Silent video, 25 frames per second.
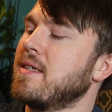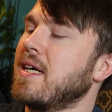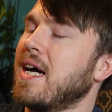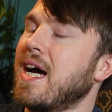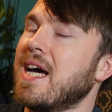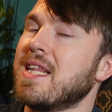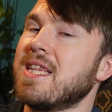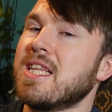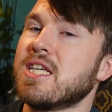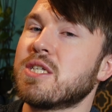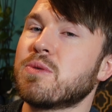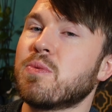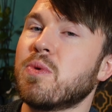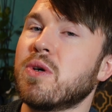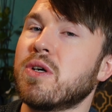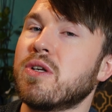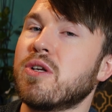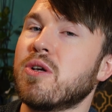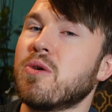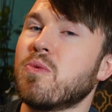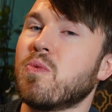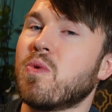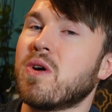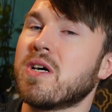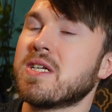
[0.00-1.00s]
and this
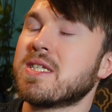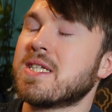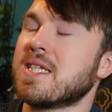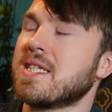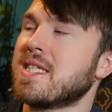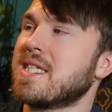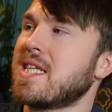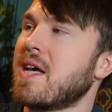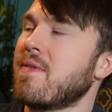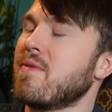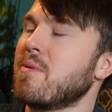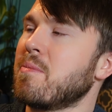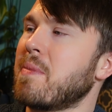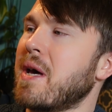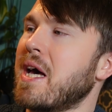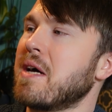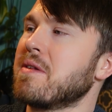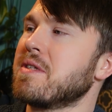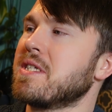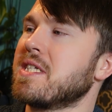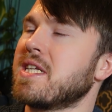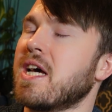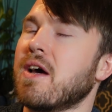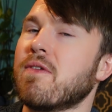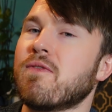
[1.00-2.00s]
one was
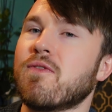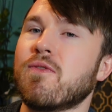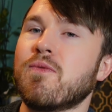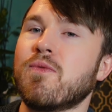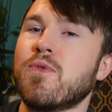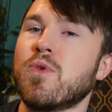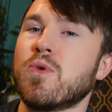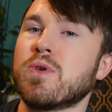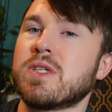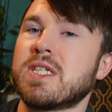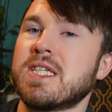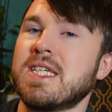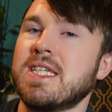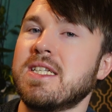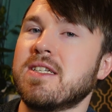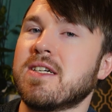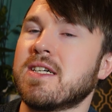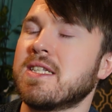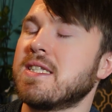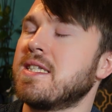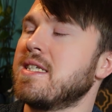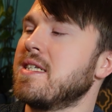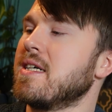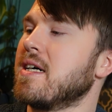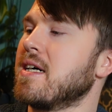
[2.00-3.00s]
£7 down from
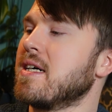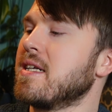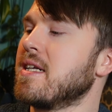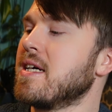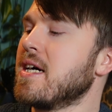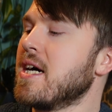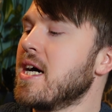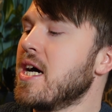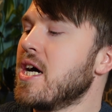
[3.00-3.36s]
£14.99,